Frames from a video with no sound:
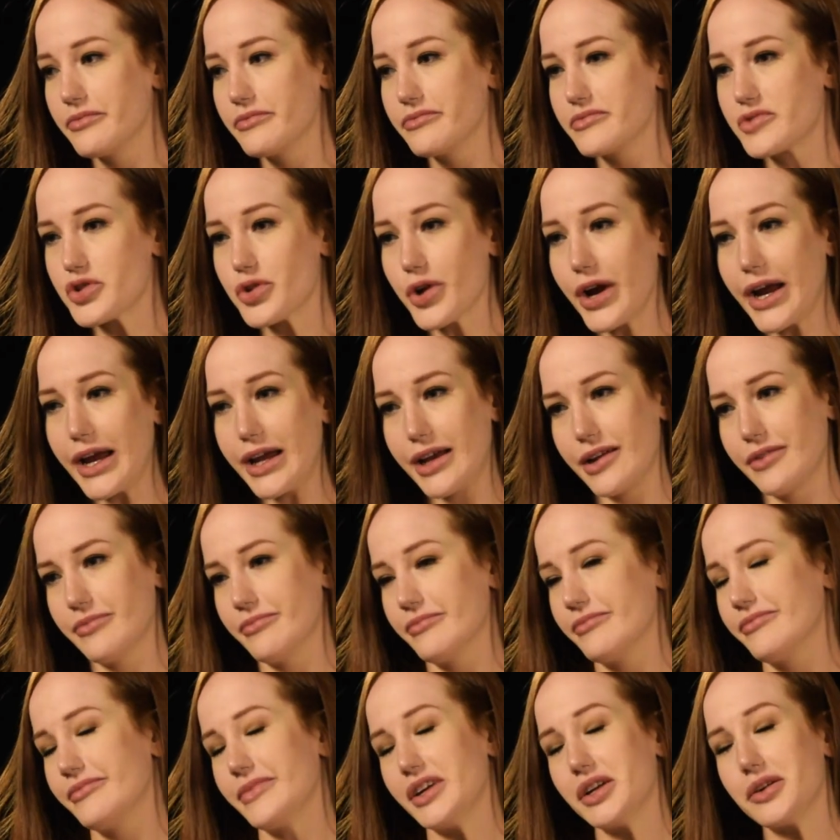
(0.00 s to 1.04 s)

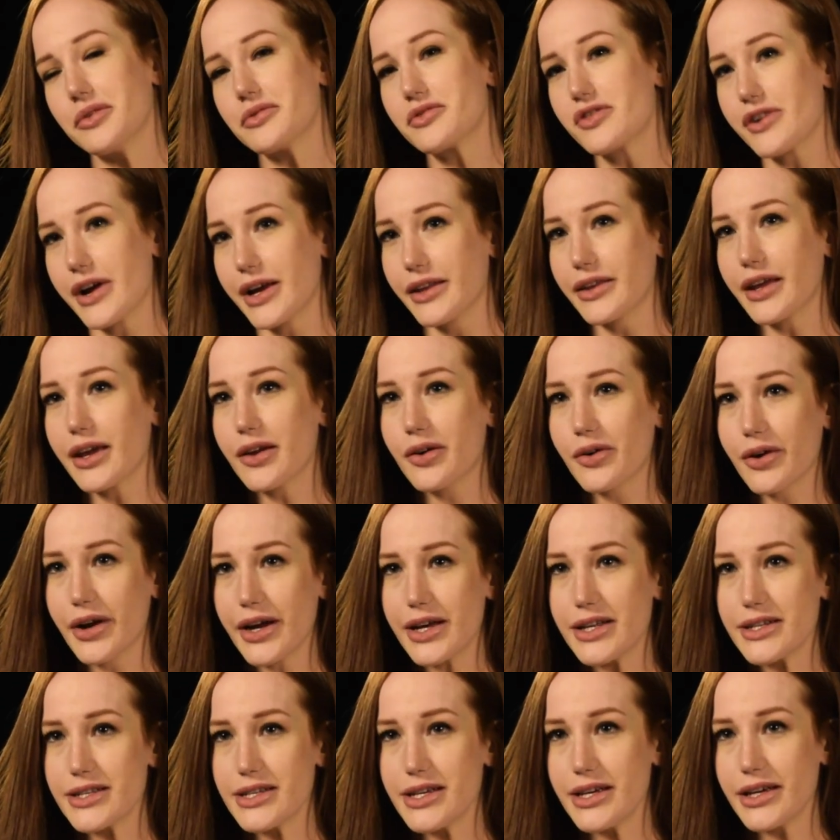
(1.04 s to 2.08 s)
Train like
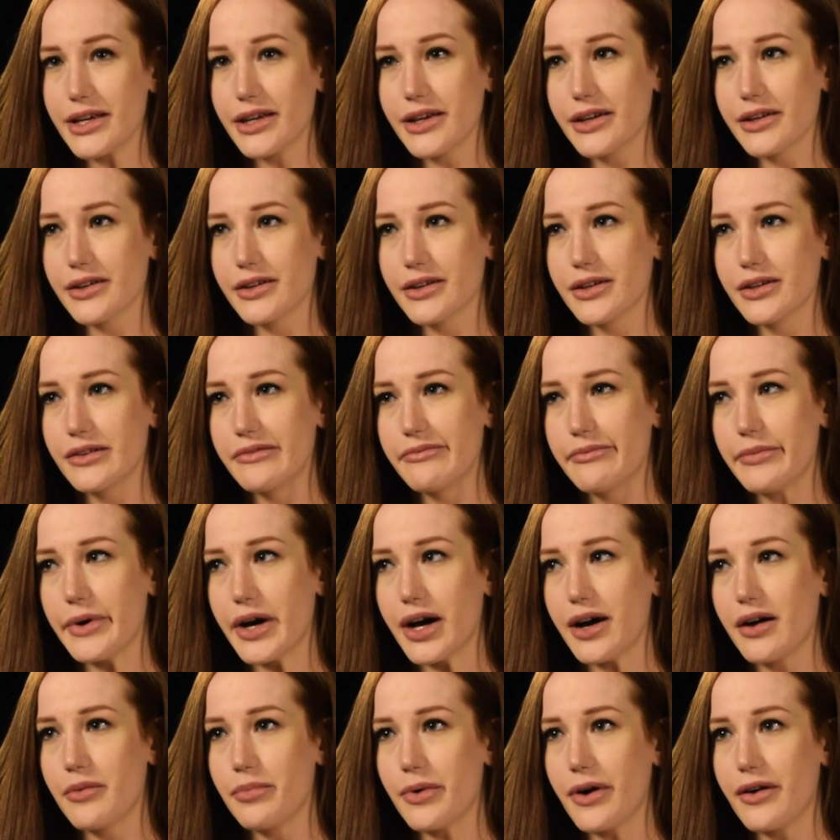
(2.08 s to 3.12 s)
crazy.
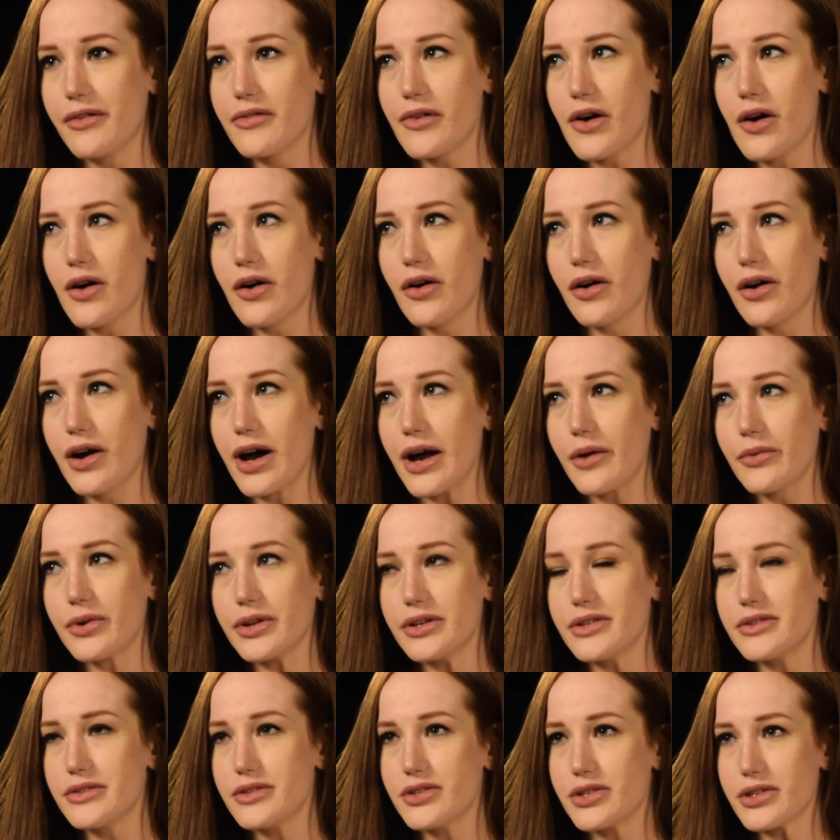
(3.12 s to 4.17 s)
But above all, I
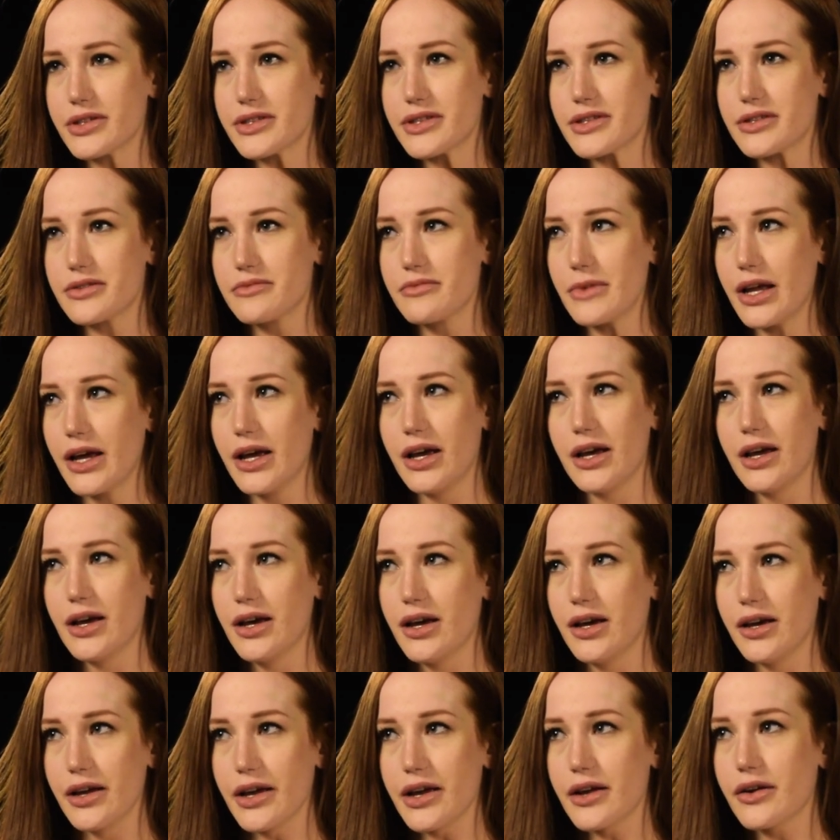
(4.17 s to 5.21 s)
would just
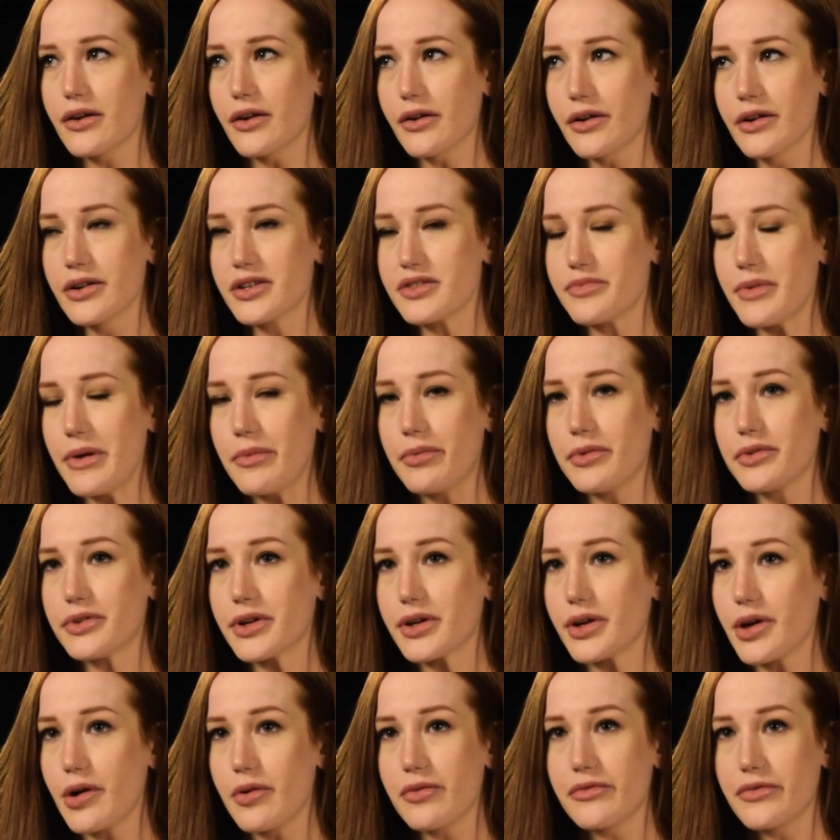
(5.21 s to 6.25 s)
encourage people to
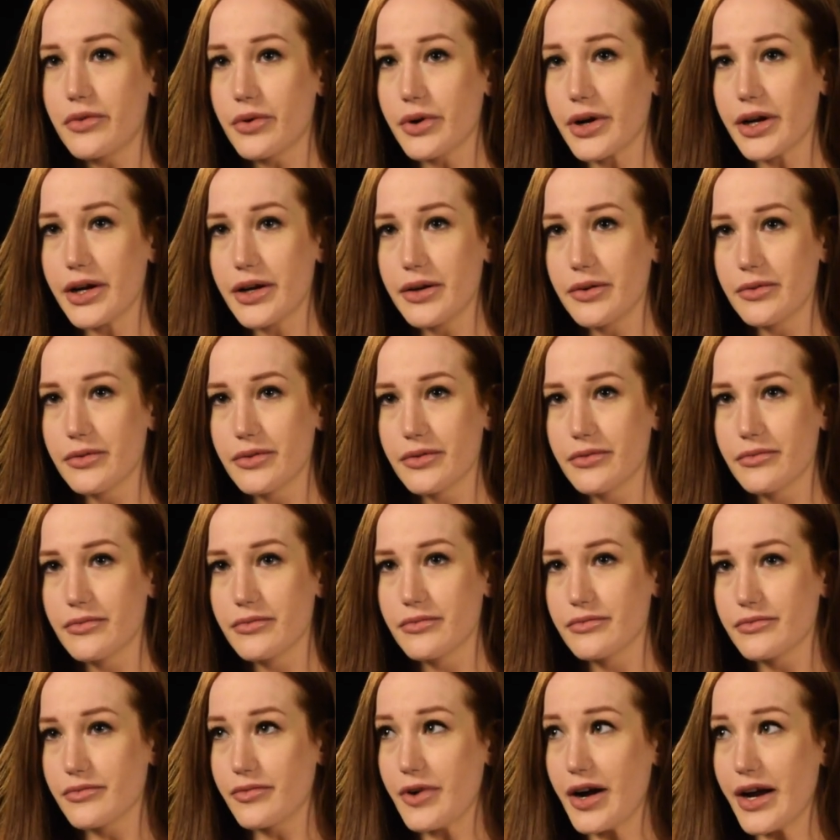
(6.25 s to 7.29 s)
go for it.
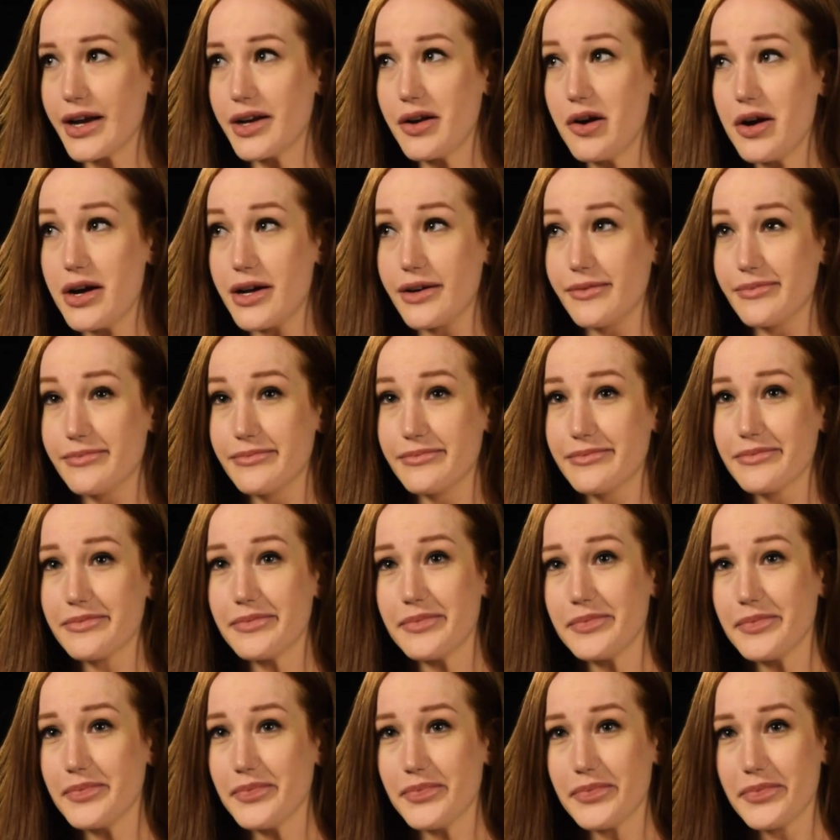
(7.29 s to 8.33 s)
Why not?
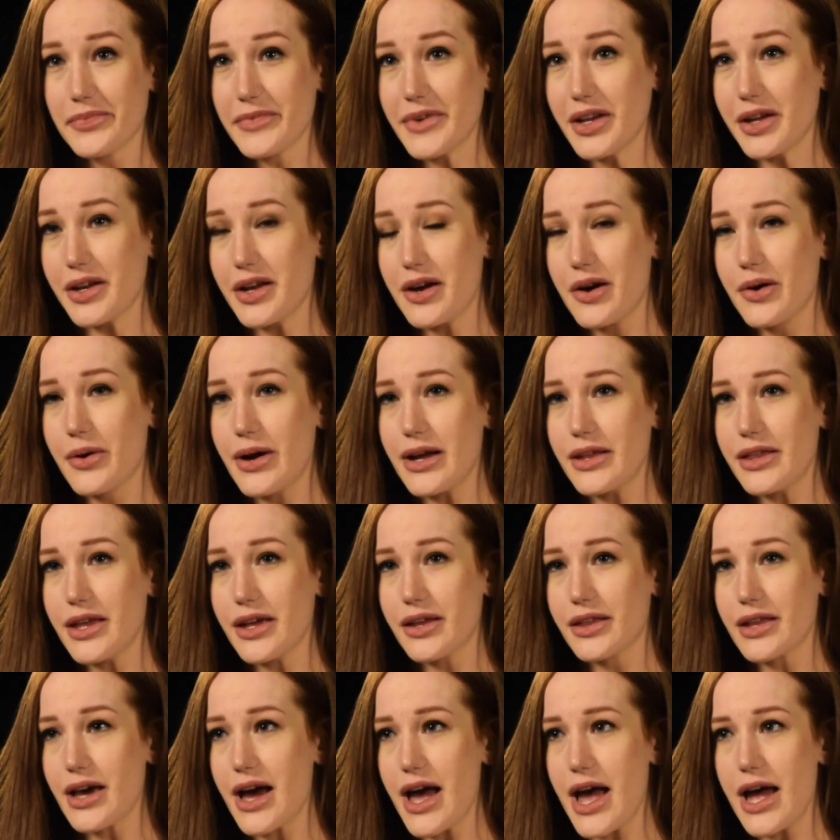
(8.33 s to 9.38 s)
I
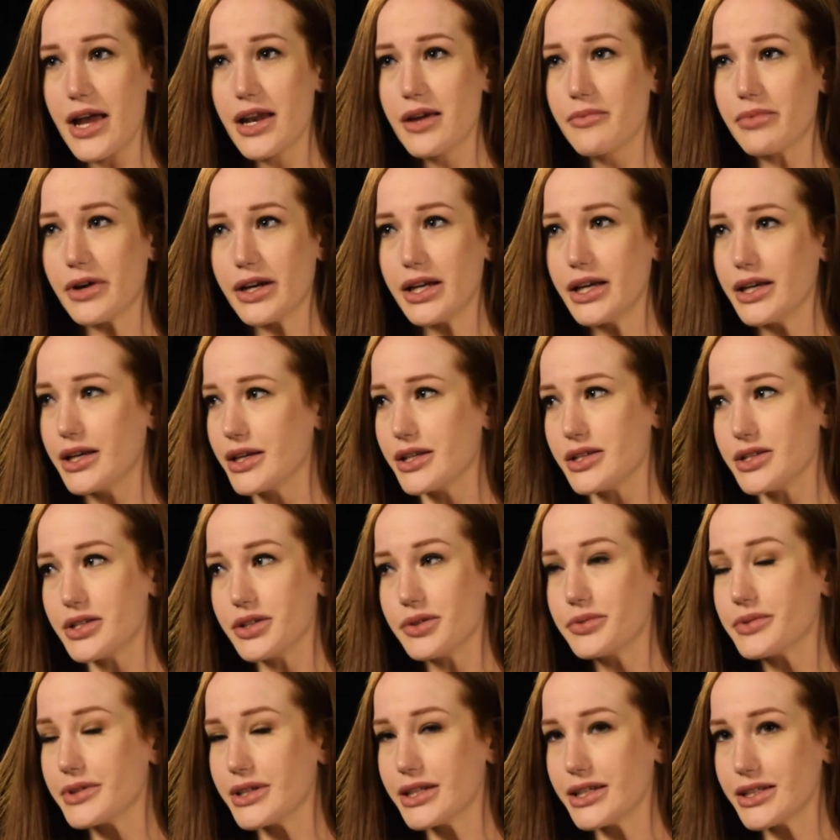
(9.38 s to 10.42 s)
think that anybody can
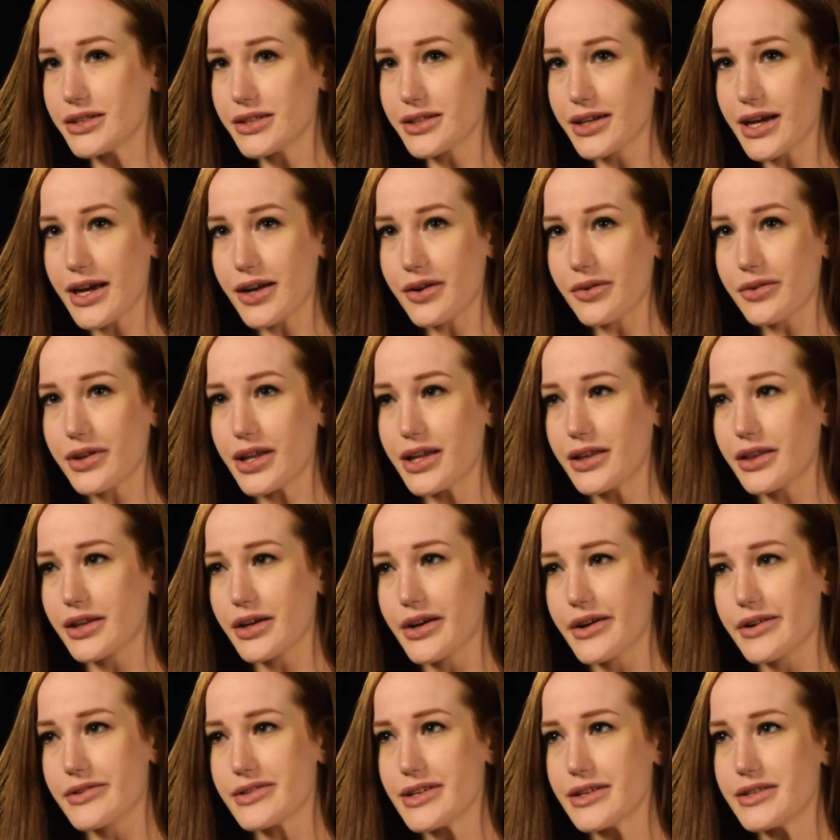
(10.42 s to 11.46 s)
do it. I don't think
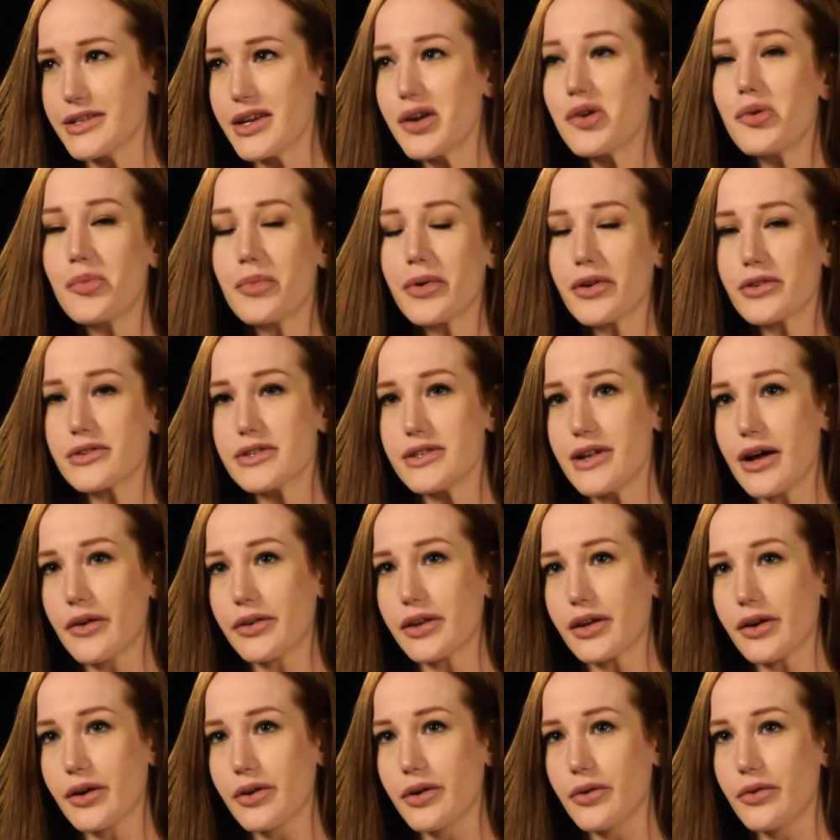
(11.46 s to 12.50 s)
there's a single person out
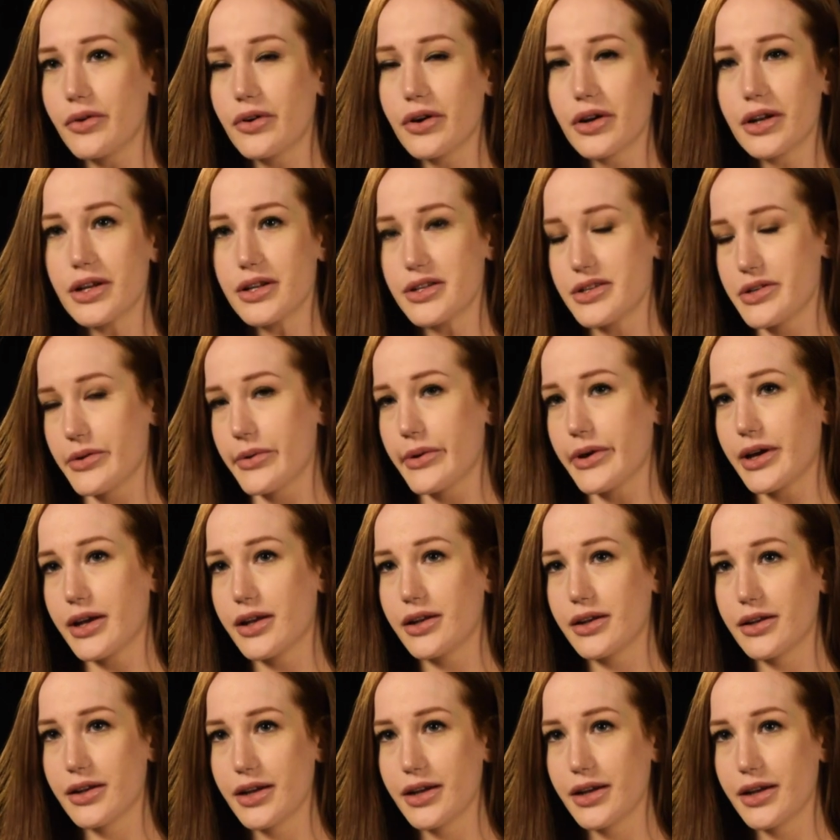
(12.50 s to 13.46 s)
there who couldn't do it